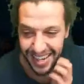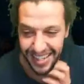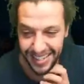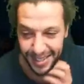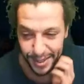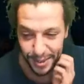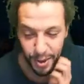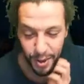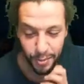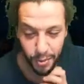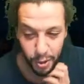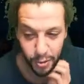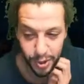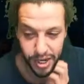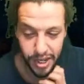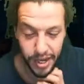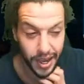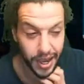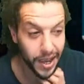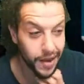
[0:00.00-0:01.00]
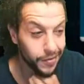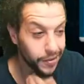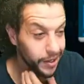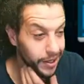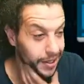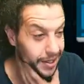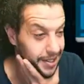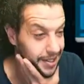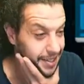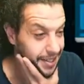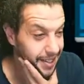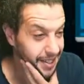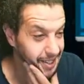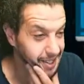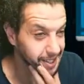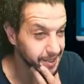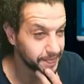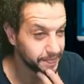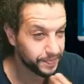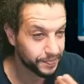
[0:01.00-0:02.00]
It's normal when you have, like,
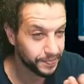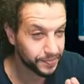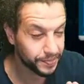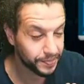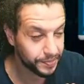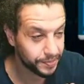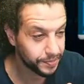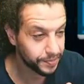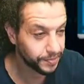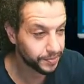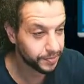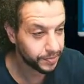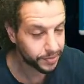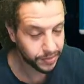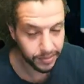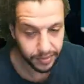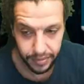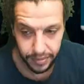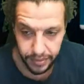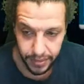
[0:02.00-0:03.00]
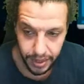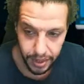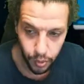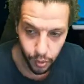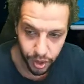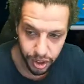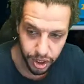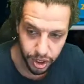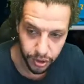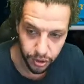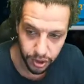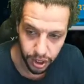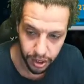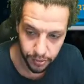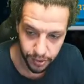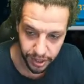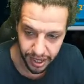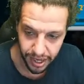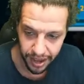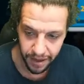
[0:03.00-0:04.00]
uh... What do you call
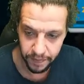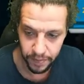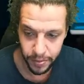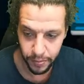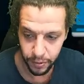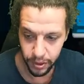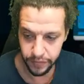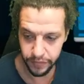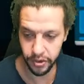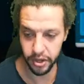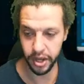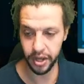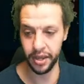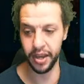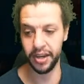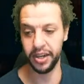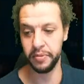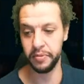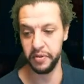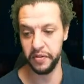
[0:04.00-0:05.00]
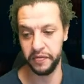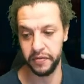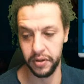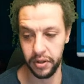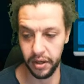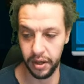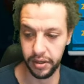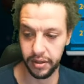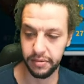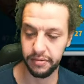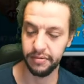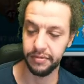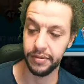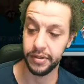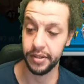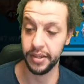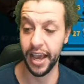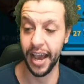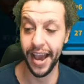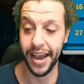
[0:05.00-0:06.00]
it? When you have people living in your kingdom, you feel like
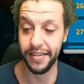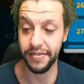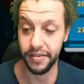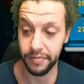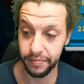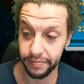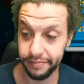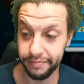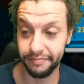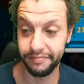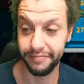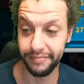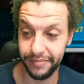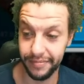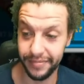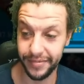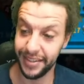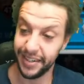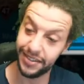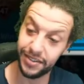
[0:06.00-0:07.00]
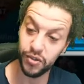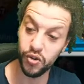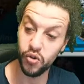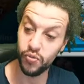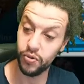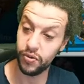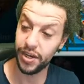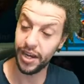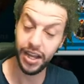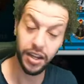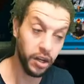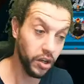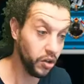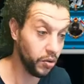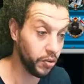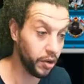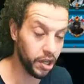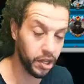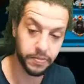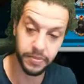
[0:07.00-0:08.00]
you hate them. Just normal. I
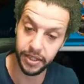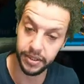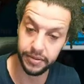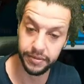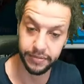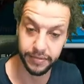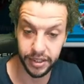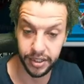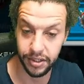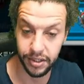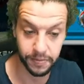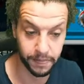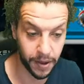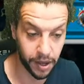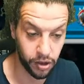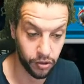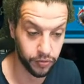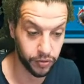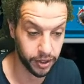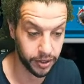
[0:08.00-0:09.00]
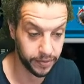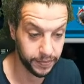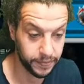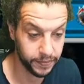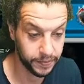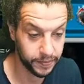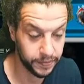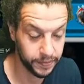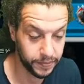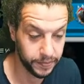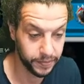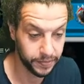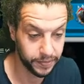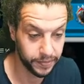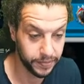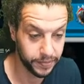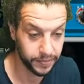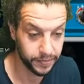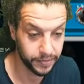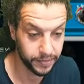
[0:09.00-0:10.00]
don't know why, but it's just part of it.
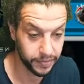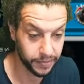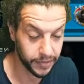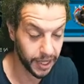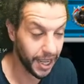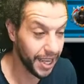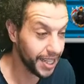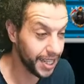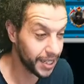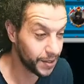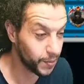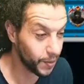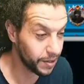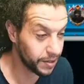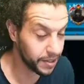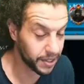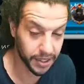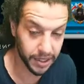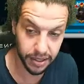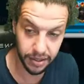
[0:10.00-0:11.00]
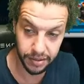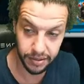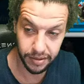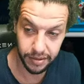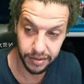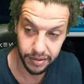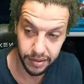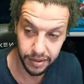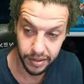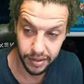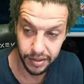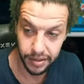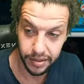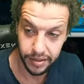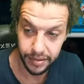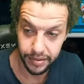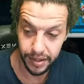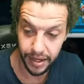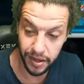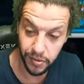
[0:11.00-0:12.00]
Yeah, that's what they did.
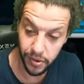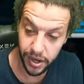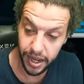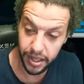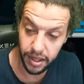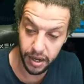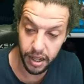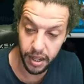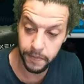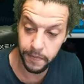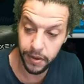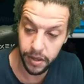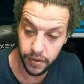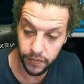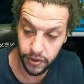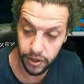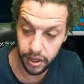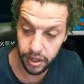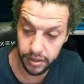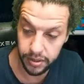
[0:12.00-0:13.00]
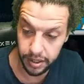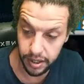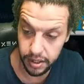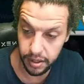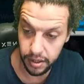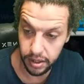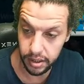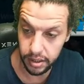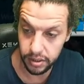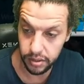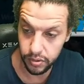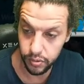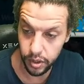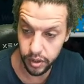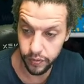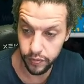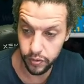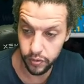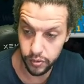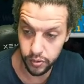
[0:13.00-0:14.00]
And we had an epic KVK together in
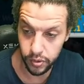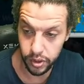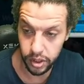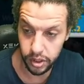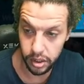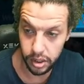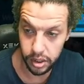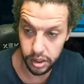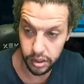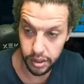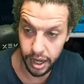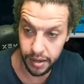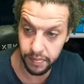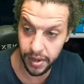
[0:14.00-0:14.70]
24-29.